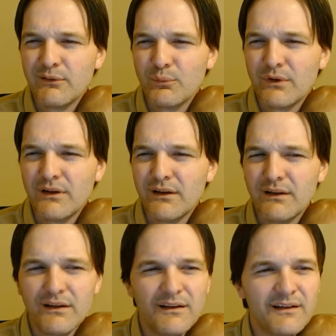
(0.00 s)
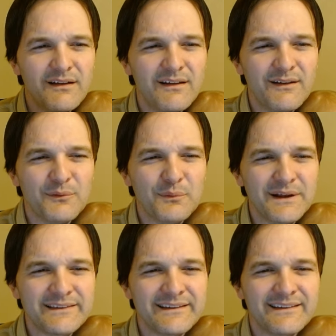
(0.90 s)

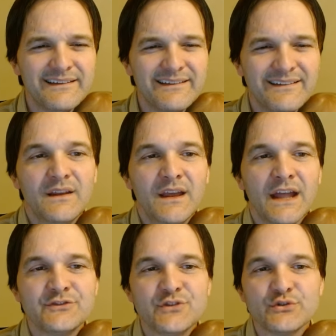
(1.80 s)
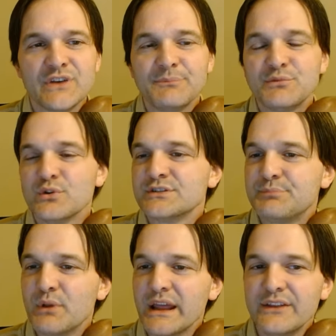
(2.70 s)
What? And so Sumpter
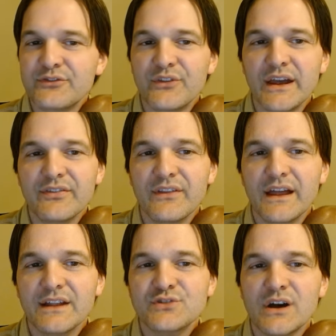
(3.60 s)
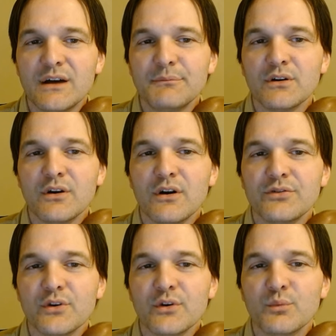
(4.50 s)
explains then that John
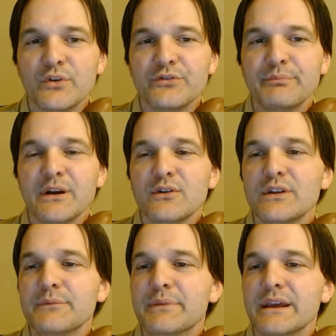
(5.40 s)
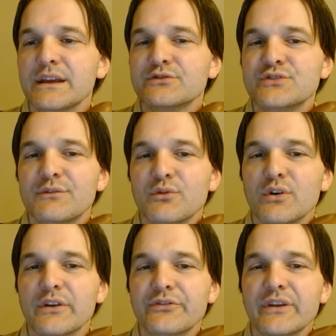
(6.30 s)
MacArthur was merely being
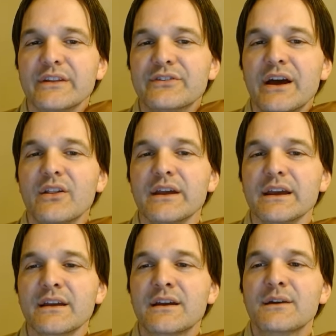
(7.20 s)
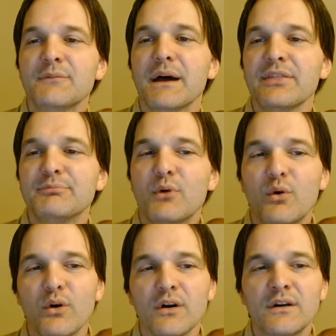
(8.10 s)
chivalrous and telling Beth
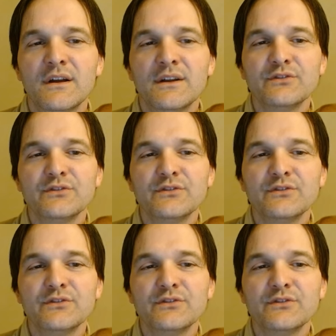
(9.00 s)
Moore